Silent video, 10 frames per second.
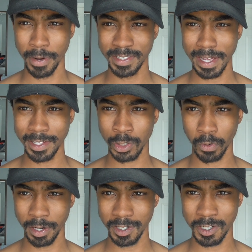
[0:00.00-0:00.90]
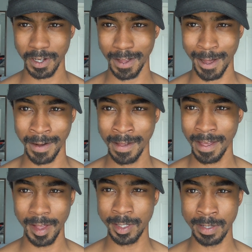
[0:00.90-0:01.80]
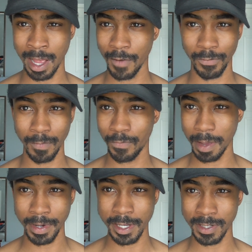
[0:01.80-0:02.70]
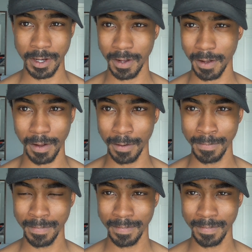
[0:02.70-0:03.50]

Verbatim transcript: But that screenshot is not from feminists at all.